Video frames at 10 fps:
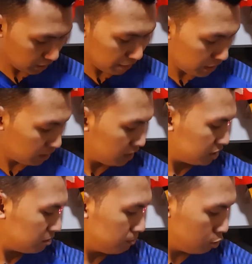I think
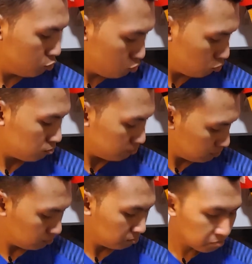this blue
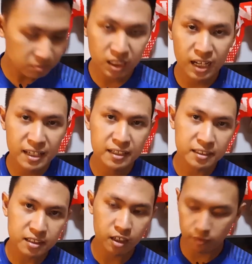
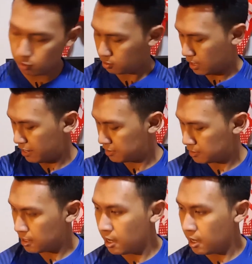kind of looks nice.